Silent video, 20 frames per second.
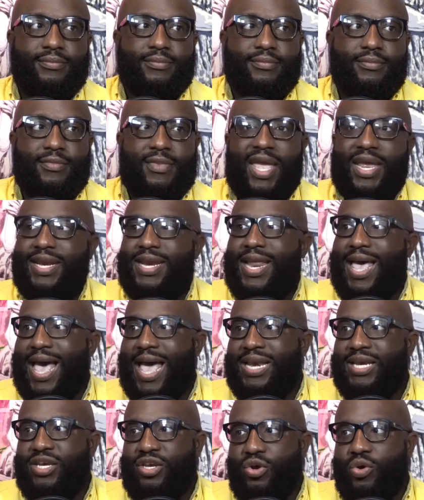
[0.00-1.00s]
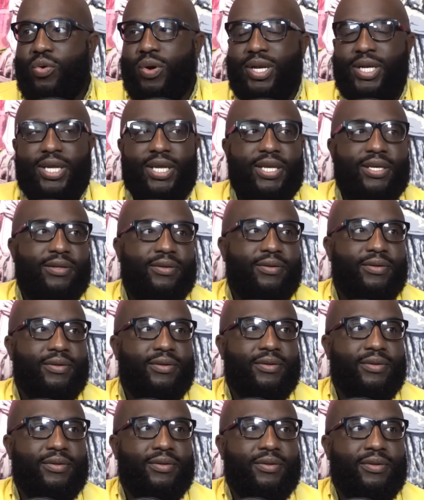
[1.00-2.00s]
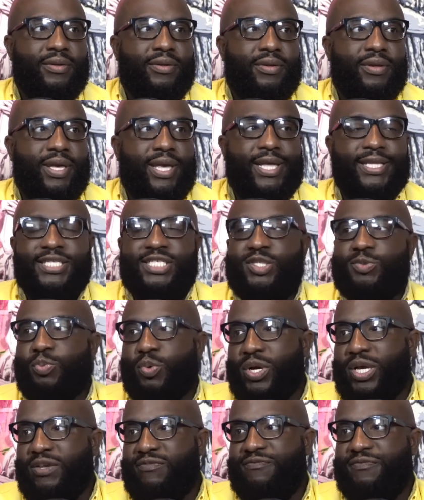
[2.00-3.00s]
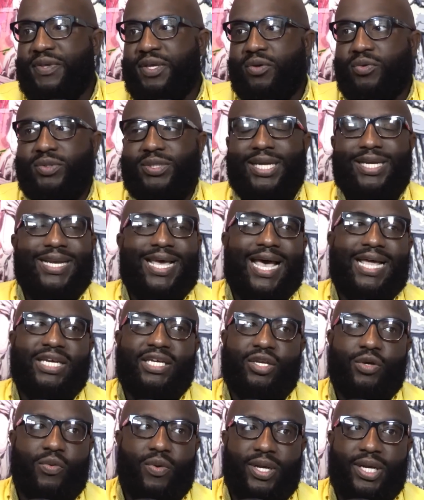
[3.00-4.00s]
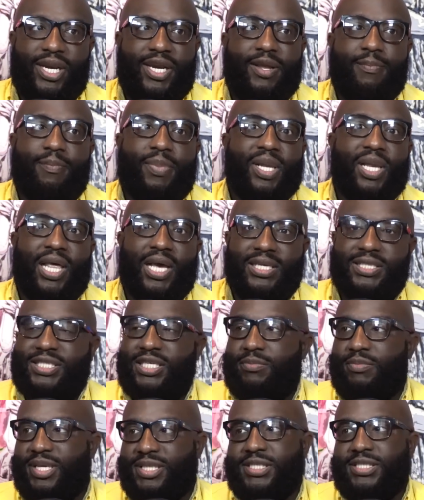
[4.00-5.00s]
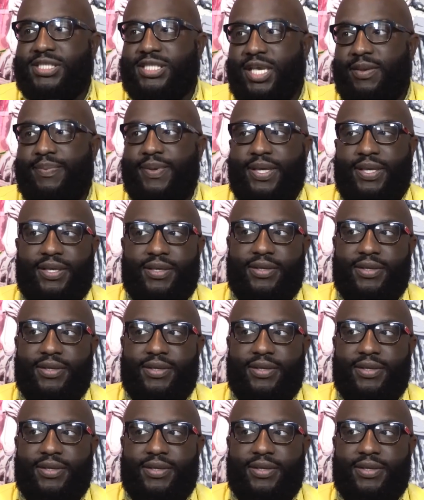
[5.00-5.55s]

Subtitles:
They're not doing it in Springfield. They're not doing it in Biloxi, Mississippi.